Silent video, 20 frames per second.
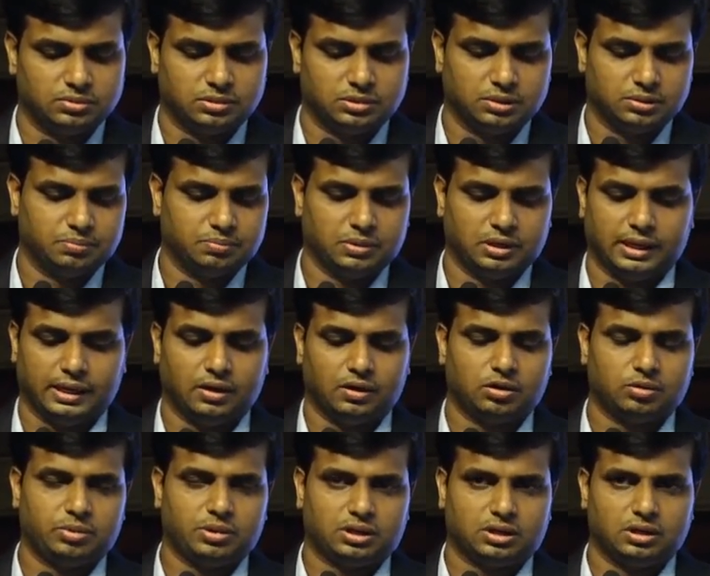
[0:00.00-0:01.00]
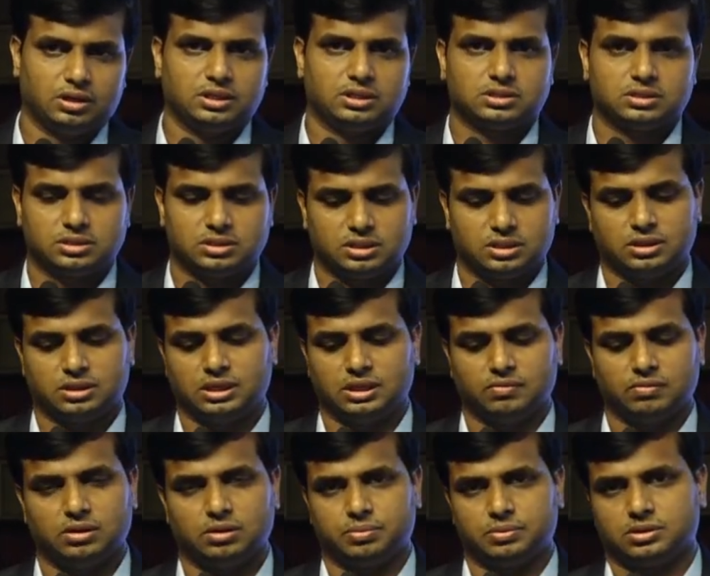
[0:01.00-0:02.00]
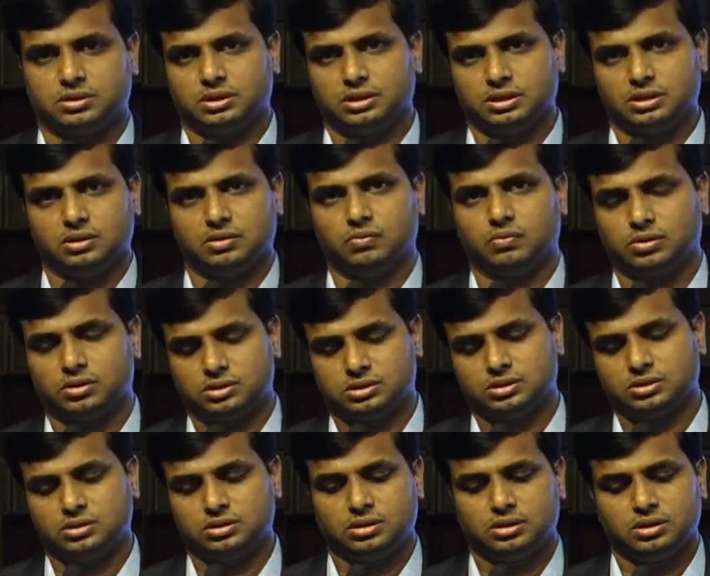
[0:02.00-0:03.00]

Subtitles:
the anaerobic conditions are developed in the water,